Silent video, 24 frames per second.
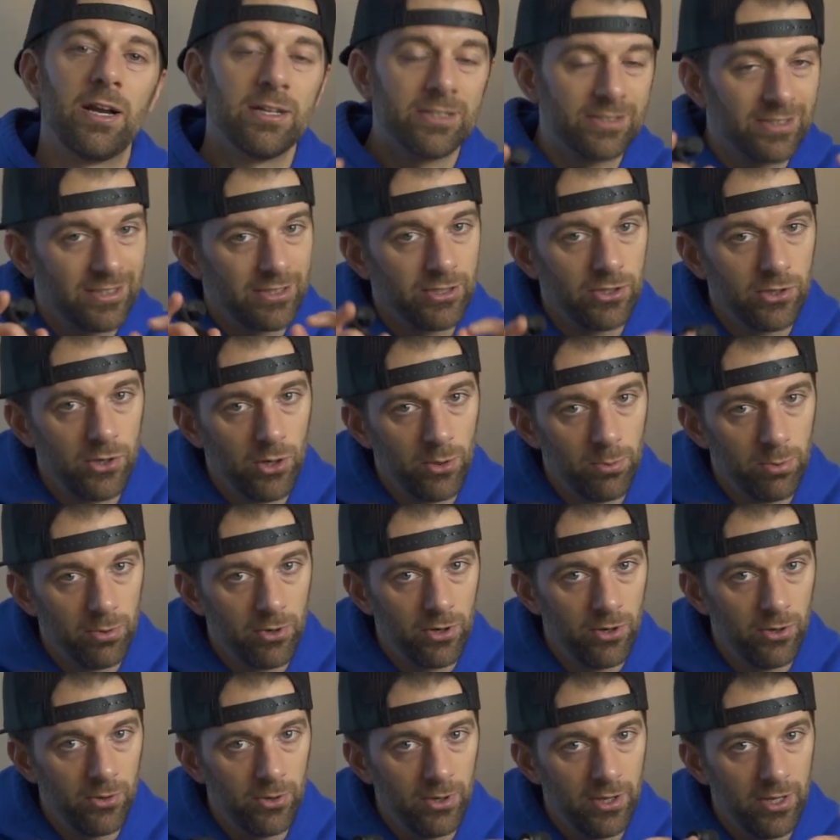I think the
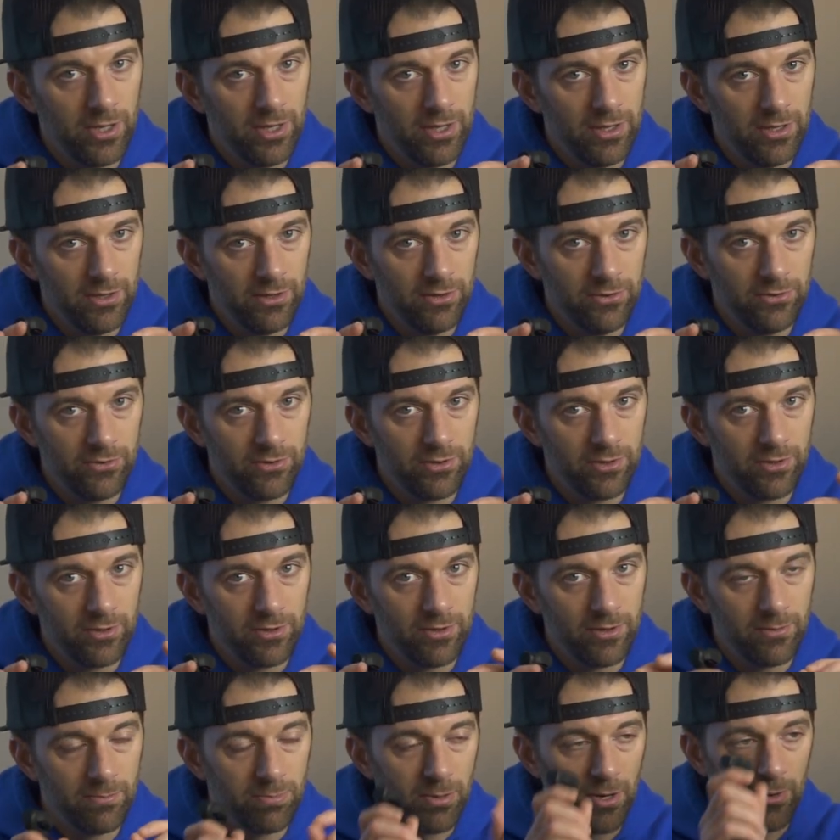GoPro is
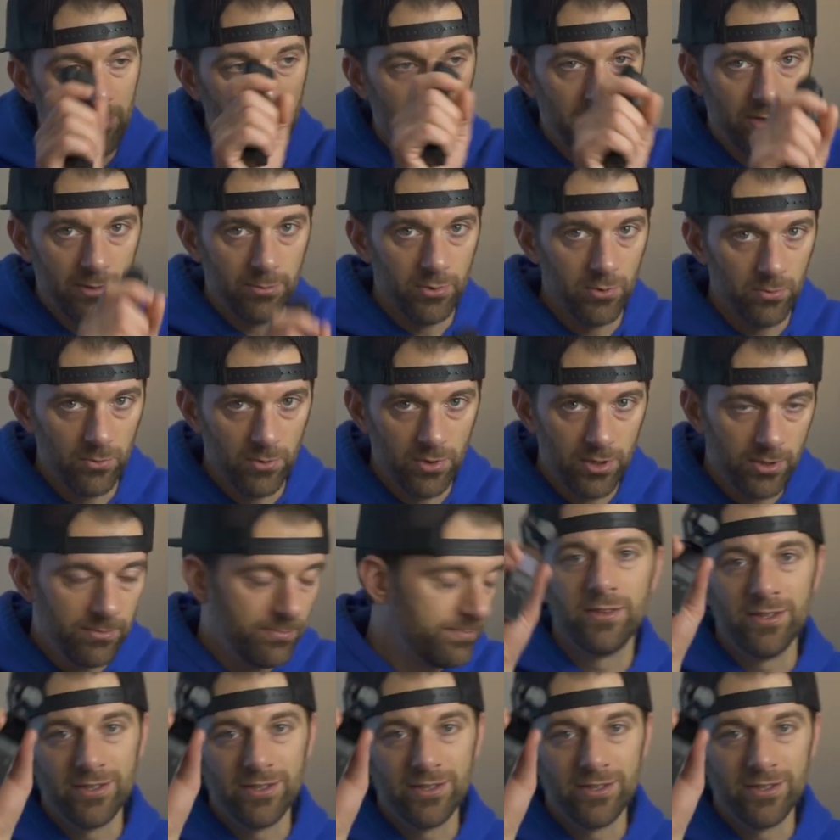probably the number one.